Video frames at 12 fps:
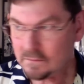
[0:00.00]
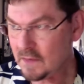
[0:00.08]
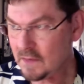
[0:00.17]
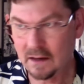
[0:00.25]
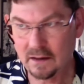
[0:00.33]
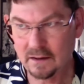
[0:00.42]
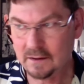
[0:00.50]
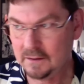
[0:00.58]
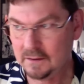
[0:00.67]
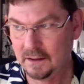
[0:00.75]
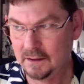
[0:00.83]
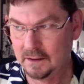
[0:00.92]

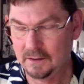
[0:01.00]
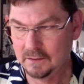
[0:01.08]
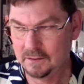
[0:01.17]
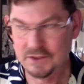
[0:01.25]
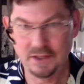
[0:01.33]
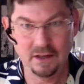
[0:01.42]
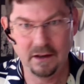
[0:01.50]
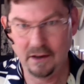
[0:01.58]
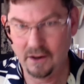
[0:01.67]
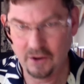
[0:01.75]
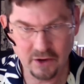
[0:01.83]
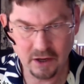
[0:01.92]

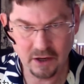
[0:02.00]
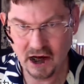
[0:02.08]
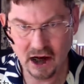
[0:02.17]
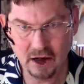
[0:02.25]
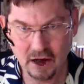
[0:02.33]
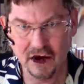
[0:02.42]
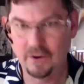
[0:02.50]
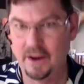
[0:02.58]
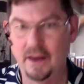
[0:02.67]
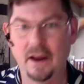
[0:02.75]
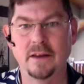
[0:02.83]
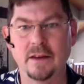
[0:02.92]
CEO coming up with
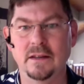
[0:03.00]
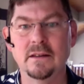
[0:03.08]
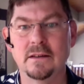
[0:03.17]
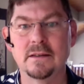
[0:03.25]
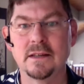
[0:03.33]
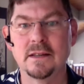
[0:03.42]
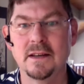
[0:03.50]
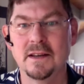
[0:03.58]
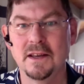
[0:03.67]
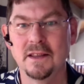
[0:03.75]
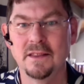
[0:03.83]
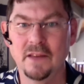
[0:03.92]
great ideas,
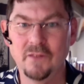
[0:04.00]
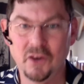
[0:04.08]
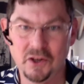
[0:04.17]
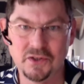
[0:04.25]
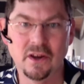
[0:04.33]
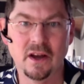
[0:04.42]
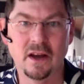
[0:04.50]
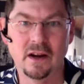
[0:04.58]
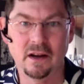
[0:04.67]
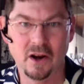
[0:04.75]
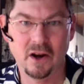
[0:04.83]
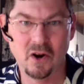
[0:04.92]
they've also got
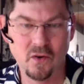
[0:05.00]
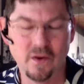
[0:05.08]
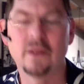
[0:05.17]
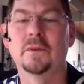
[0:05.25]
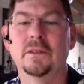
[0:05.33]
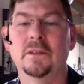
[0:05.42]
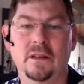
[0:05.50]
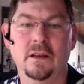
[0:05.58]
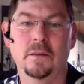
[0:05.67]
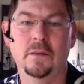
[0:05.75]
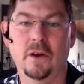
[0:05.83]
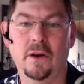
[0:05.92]
an incredible
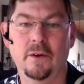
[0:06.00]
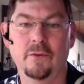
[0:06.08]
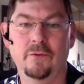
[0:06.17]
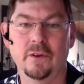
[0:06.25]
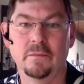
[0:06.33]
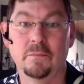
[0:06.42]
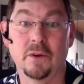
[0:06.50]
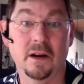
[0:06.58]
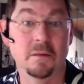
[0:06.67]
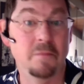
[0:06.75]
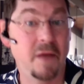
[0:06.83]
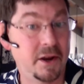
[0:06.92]
team of
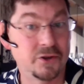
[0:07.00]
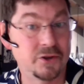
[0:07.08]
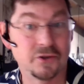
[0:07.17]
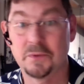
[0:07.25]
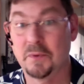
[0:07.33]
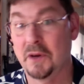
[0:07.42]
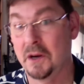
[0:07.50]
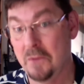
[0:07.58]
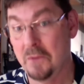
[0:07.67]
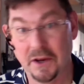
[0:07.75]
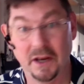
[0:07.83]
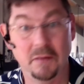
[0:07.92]
product managers, product
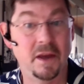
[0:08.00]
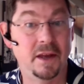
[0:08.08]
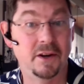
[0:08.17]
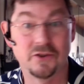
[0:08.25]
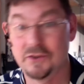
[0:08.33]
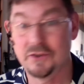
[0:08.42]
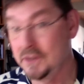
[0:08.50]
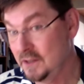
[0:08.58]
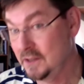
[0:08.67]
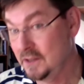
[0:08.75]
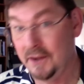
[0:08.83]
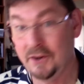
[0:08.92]
marketing managers,
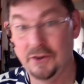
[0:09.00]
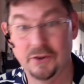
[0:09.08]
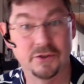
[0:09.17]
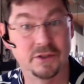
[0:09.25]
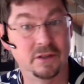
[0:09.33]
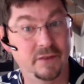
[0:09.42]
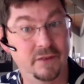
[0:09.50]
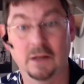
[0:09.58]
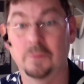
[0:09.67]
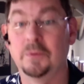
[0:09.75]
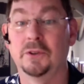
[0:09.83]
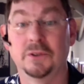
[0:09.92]
designers,
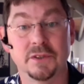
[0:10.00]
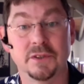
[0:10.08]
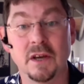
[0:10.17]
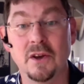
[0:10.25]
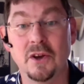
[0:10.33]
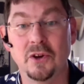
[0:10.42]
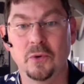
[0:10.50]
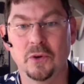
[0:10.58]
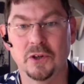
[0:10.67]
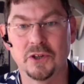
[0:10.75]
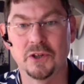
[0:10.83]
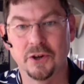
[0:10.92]
developers who
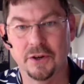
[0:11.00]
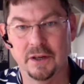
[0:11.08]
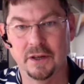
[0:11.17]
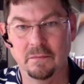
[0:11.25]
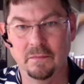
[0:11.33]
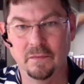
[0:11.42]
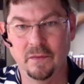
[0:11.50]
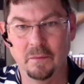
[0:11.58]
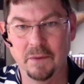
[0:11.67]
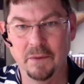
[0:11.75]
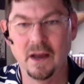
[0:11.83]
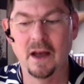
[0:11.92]
are turning the
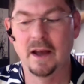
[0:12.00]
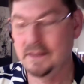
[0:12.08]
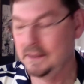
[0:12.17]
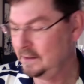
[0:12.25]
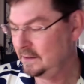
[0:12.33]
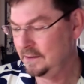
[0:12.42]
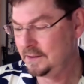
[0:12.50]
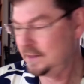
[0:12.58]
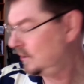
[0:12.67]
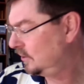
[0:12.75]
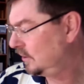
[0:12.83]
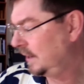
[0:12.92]
big ideas
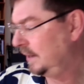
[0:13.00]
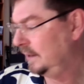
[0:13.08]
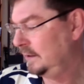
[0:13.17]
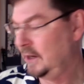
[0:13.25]
that are like,